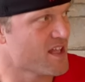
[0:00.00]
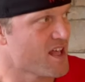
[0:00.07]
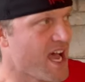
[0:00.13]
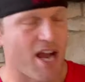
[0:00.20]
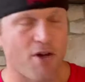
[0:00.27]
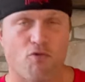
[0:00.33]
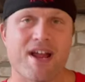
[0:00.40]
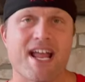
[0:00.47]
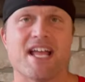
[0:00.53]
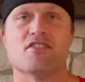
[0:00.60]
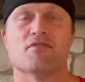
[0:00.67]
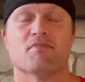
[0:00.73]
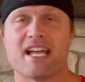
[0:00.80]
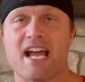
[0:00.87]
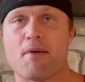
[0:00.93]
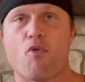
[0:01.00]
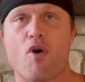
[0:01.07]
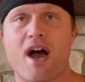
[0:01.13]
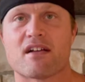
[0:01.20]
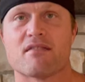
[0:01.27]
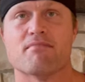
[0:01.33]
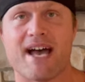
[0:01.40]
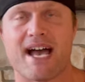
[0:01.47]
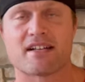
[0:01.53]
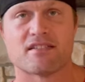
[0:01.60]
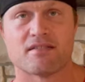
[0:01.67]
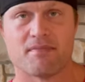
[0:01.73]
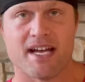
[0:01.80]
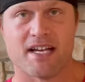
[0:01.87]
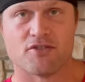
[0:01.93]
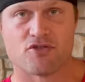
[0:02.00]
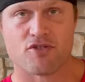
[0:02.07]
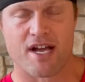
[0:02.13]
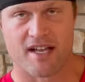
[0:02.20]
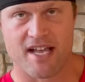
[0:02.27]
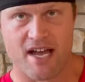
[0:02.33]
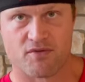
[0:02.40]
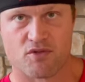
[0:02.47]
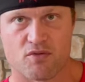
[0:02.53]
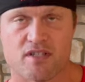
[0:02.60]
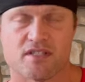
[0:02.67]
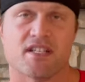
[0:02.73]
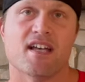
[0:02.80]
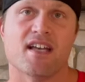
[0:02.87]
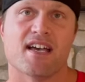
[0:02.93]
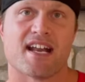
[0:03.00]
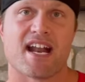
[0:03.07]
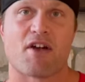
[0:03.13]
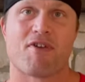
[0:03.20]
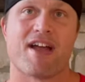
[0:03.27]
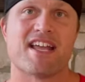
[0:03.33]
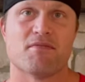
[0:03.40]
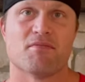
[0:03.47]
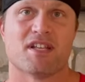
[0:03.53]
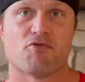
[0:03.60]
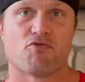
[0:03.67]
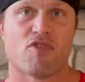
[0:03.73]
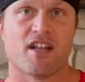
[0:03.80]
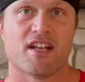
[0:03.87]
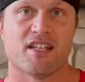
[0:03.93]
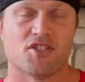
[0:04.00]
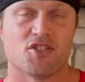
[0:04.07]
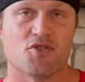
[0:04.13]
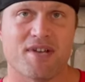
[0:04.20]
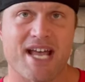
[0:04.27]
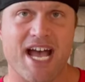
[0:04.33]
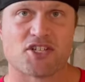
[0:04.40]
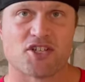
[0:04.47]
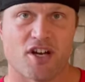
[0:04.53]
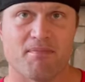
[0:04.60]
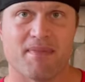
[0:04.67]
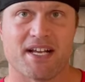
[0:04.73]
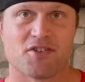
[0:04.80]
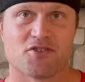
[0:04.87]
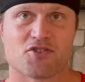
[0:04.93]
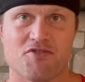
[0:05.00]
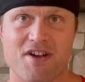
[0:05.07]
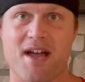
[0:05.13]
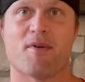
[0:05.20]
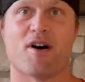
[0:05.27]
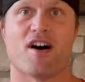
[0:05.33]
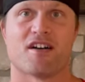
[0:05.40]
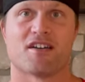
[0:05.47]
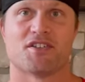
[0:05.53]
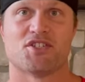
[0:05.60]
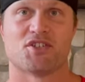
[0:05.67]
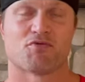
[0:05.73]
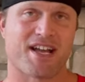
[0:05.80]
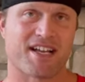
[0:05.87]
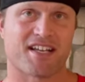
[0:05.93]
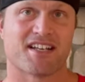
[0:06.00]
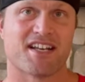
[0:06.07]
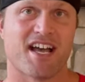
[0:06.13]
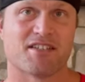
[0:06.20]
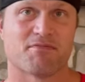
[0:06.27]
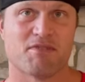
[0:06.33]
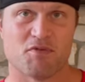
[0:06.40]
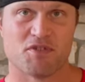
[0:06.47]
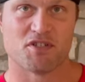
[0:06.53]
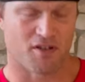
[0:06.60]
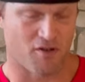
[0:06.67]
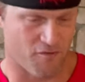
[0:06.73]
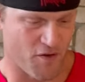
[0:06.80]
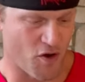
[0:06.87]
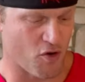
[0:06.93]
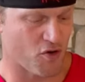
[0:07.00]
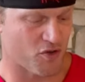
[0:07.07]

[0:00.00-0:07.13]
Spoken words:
I'm walking back to my truck afterwards, and I randomly run into Nash Hutmaker's grandma. She recognized me. We took a photo